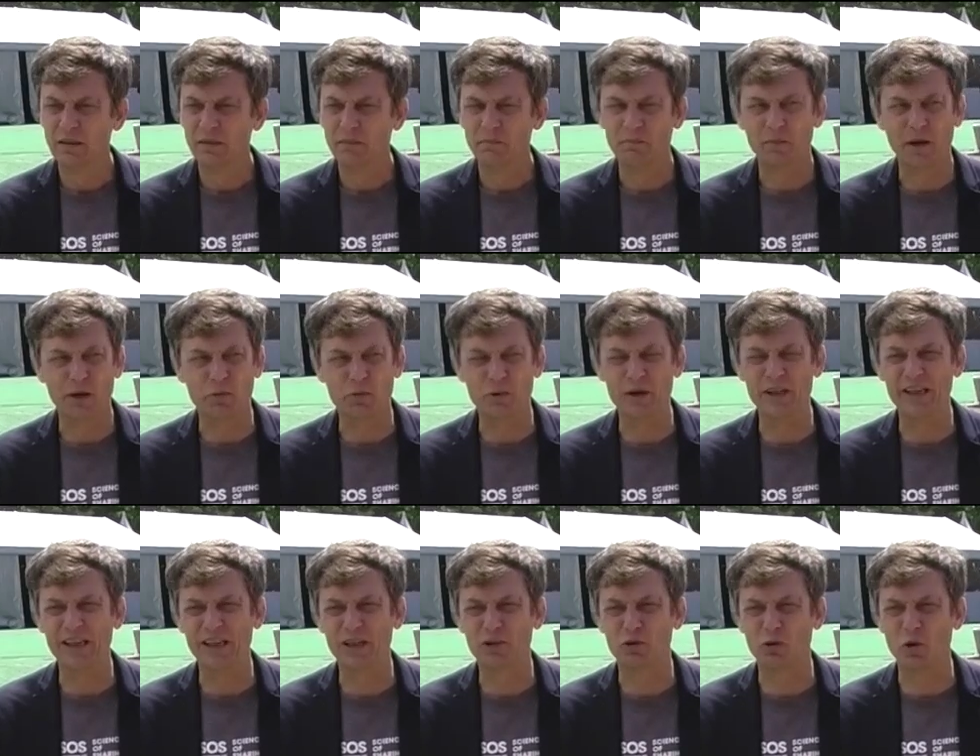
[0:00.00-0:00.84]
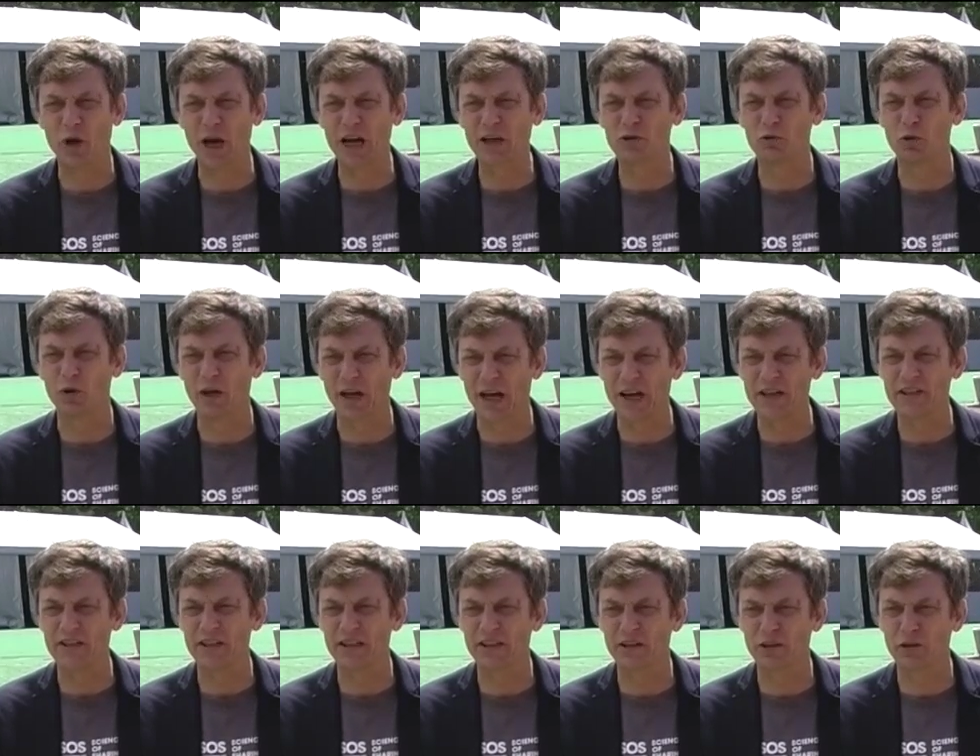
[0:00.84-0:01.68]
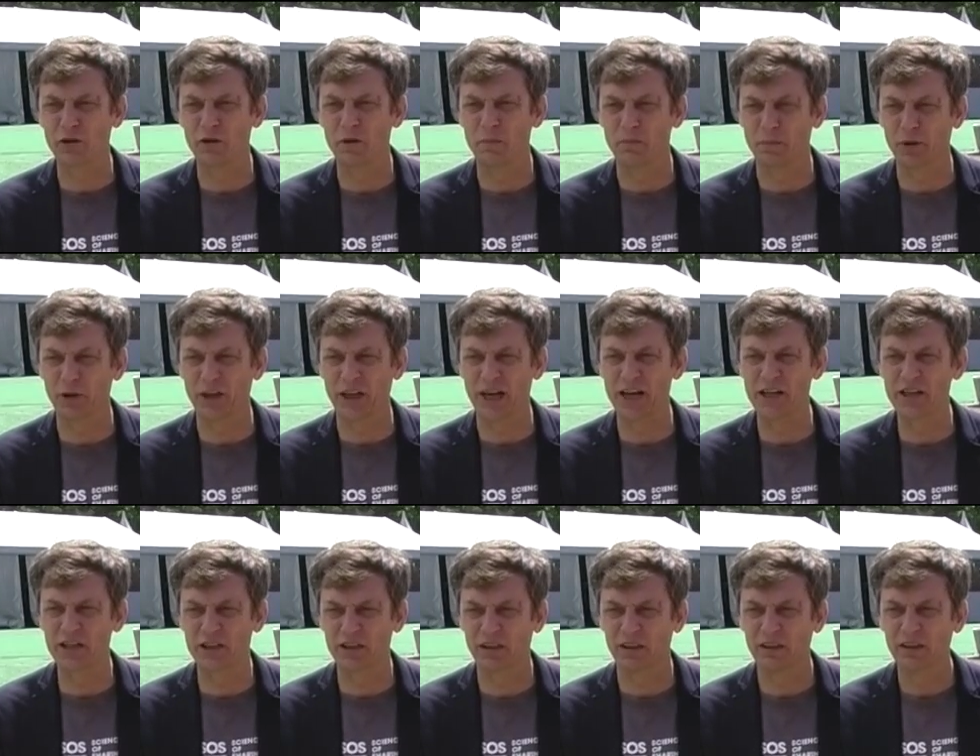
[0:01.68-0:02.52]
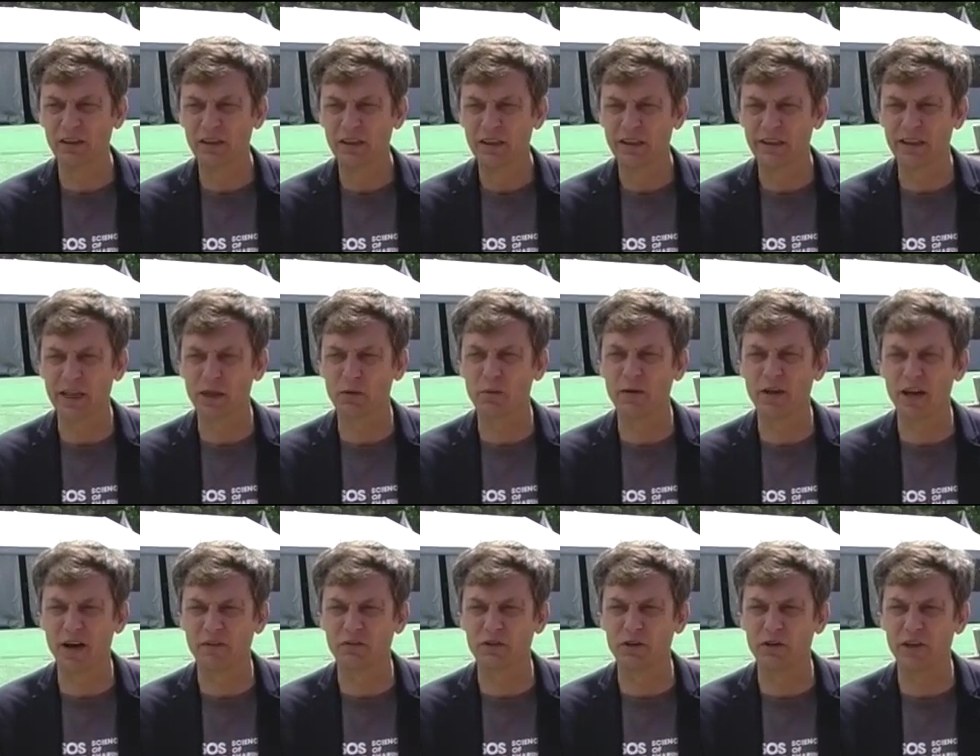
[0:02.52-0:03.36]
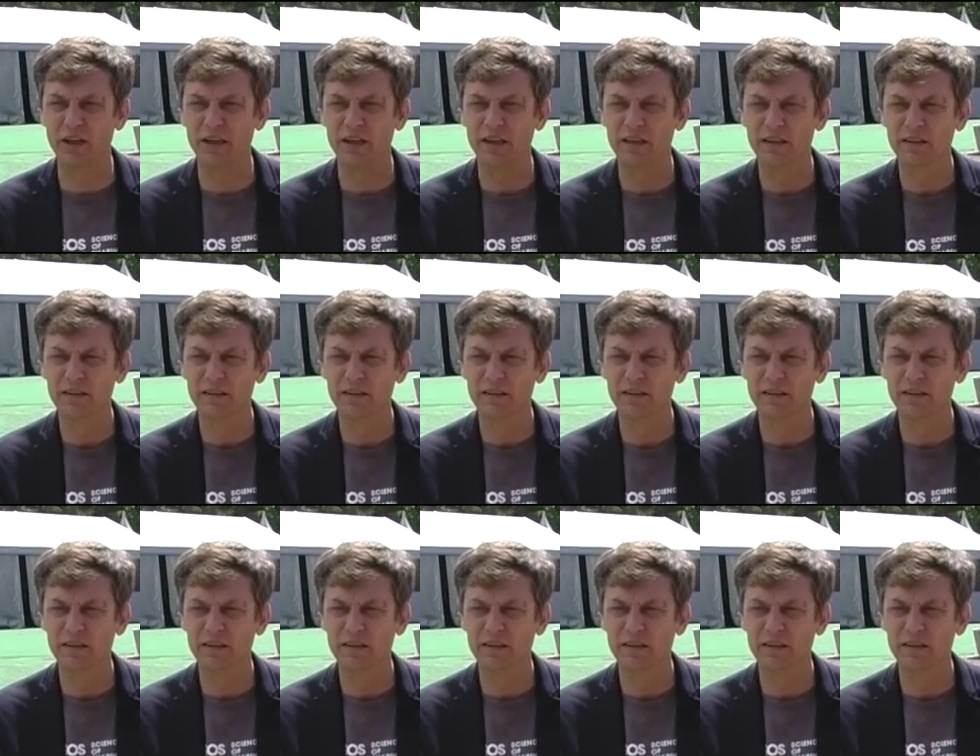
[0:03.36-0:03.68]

but we need to actualize it to the potential that we have today.